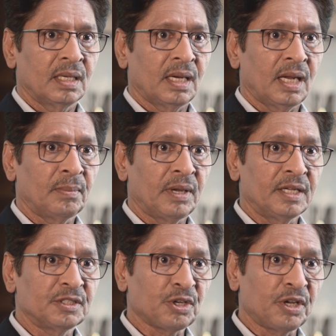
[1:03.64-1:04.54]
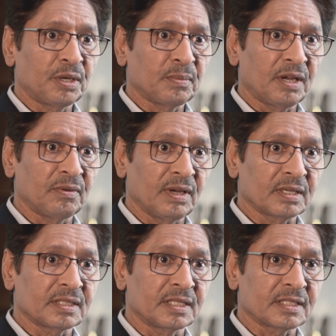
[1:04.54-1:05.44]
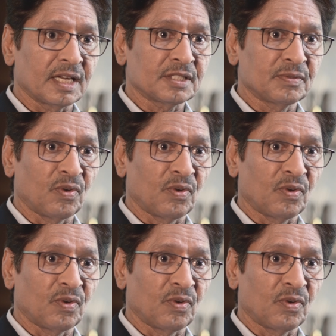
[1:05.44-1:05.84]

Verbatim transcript: I am enjoying my work since last